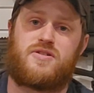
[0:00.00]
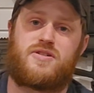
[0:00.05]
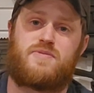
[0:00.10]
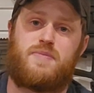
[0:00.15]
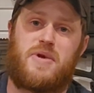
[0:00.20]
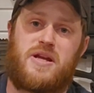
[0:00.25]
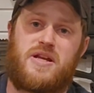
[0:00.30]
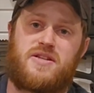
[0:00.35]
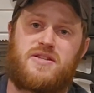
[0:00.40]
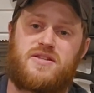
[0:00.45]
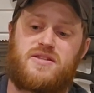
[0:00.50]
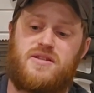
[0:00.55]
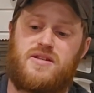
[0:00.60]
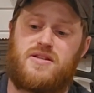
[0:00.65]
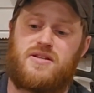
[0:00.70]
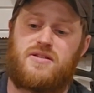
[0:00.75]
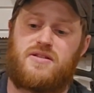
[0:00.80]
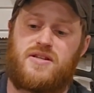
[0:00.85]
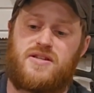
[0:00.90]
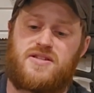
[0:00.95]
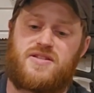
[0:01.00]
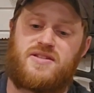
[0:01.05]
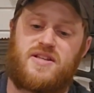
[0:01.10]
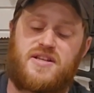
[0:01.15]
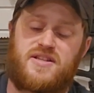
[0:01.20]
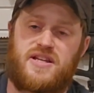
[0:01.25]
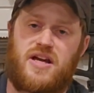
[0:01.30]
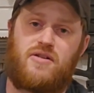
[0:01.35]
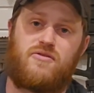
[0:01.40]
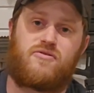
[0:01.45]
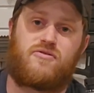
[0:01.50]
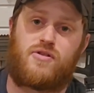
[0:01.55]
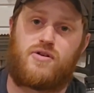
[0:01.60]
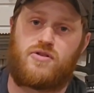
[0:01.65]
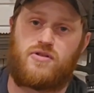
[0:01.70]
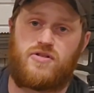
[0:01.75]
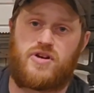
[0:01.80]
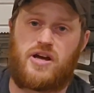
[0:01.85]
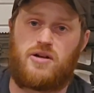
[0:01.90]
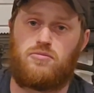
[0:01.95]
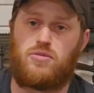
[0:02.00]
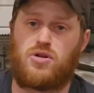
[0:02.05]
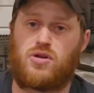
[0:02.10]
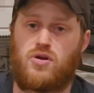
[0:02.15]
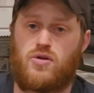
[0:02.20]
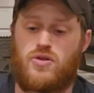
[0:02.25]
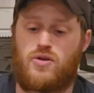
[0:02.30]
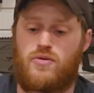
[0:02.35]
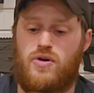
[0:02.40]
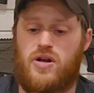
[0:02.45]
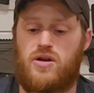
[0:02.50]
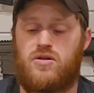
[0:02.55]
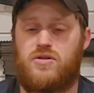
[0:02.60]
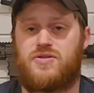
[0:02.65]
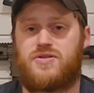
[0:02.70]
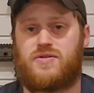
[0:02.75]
space that it sticks out further down below the rail,